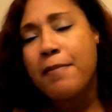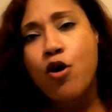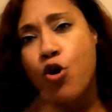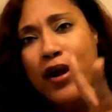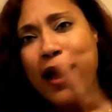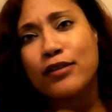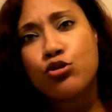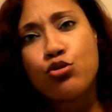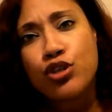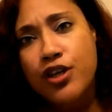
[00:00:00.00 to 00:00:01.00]
Me only
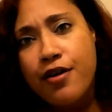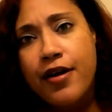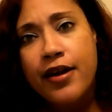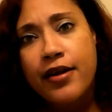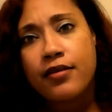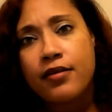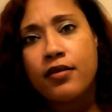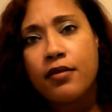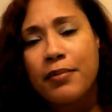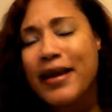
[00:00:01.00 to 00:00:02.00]
got two children.
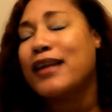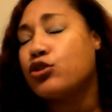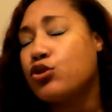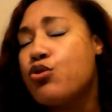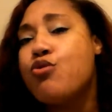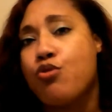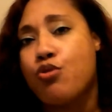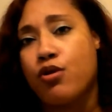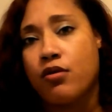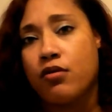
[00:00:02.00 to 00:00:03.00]
Me got two.